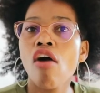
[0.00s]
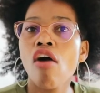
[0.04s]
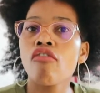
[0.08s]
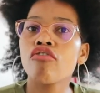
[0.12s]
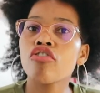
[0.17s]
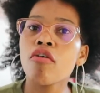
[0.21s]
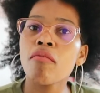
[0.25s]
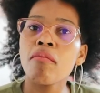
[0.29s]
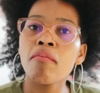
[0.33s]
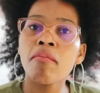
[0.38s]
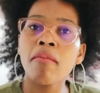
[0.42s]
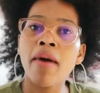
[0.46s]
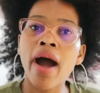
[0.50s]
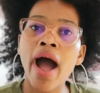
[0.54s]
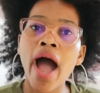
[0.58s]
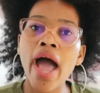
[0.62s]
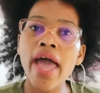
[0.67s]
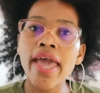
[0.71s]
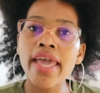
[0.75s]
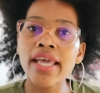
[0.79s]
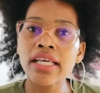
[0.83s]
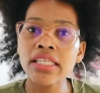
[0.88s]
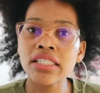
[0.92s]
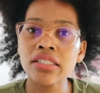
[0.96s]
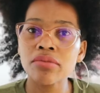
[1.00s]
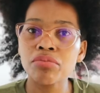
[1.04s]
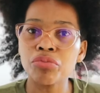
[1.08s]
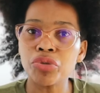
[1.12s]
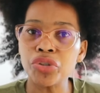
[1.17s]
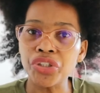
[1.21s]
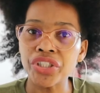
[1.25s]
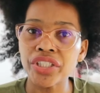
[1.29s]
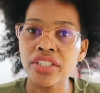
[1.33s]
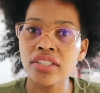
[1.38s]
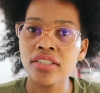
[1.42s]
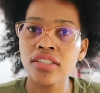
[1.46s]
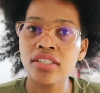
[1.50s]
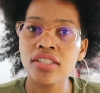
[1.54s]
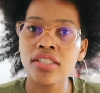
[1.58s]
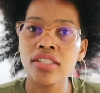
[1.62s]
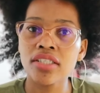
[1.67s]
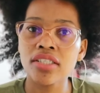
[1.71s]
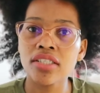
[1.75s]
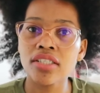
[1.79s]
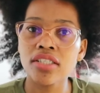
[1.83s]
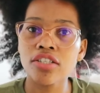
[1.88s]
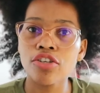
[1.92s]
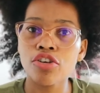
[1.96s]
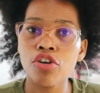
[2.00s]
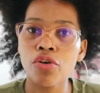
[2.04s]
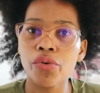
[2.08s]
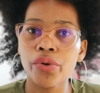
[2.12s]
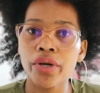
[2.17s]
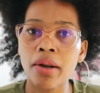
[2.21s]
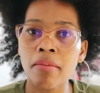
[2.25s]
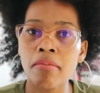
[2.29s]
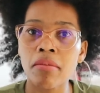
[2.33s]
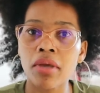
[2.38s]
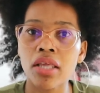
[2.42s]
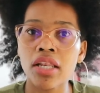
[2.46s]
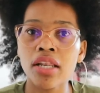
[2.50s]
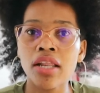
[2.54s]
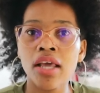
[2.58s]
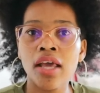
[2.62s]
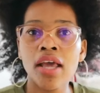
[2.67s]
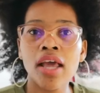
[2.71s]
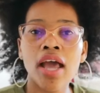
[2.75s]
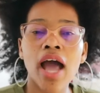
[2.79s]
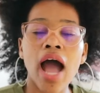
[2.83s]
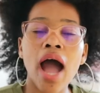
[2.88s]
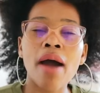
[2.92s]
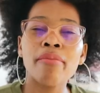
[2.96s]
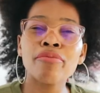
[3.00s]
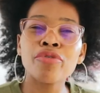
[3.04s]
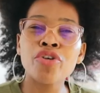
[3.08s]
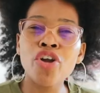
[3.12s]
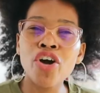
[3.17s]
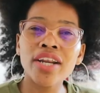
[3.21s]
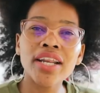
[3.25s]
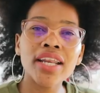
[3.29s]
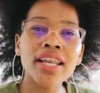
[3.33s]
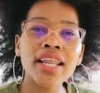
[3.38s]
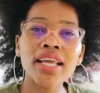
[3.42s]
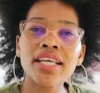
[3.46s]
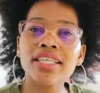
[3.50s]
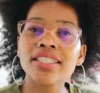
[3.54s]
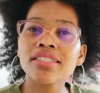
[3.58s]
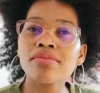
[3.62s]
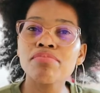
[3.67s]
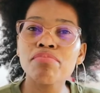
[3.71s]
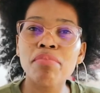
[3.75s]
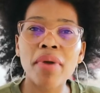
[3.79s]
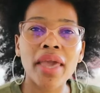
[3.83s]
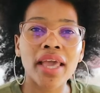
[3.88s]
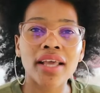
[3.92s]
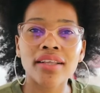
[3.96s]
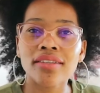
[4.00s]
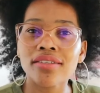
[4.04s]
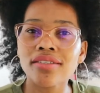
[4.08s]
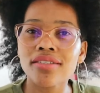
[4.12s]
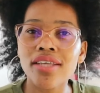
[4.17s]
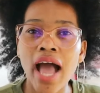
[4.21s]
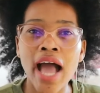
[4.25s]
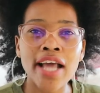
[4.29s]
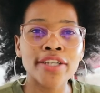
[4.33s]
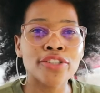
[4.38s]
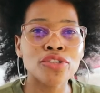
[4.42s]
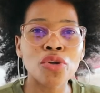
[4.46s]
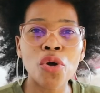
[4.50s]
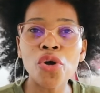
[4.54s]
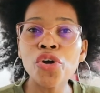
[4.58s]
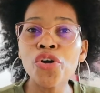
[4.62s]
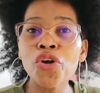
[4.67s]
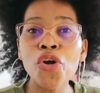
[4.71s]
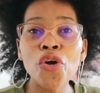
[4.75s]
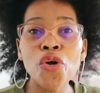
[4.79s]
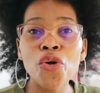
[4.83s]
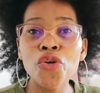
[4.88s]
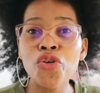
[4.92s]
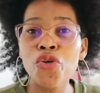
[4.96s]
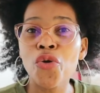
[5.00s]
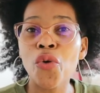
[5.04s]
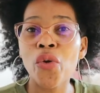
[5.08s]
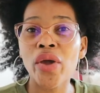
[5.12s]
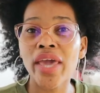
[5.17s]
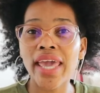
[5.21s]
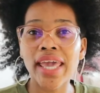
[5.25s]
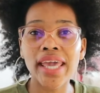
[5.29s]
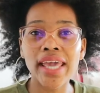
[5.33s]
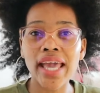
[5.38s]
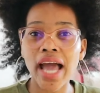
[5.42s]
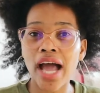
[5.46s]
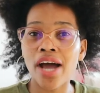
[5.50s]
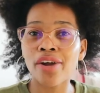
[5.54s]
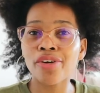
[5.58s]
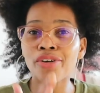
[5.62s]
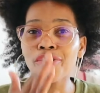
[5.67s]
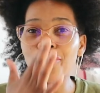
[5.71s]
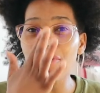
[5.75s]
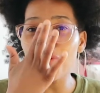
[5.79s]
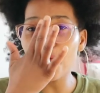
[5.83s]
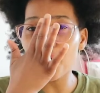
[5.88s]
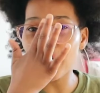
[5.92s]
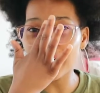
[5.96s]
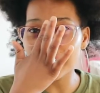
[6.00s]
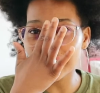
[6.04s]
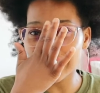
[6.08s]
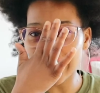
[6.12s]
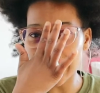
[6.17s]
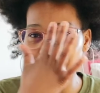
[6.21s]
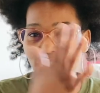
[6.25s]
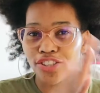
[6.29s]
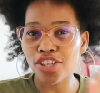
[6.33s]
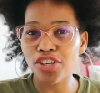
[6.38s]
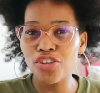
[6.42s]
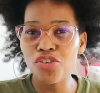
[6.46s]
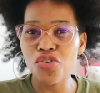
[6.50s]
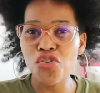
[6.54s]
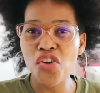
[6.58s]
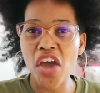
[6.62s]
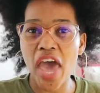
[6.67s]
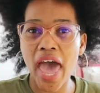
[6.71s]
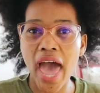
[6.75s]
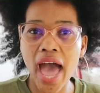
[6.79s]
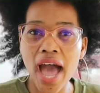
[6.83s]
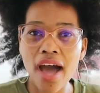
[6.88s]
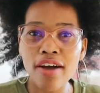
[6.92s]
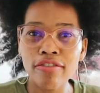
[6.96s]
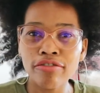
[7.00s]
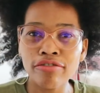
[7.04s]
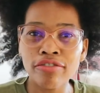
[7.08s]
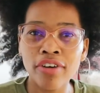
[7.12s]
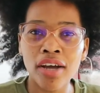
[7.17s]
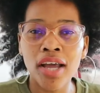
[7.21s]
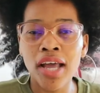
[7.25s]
from my experience you know what i mean i'm not an expert i don't know your hair i don't know what texture you have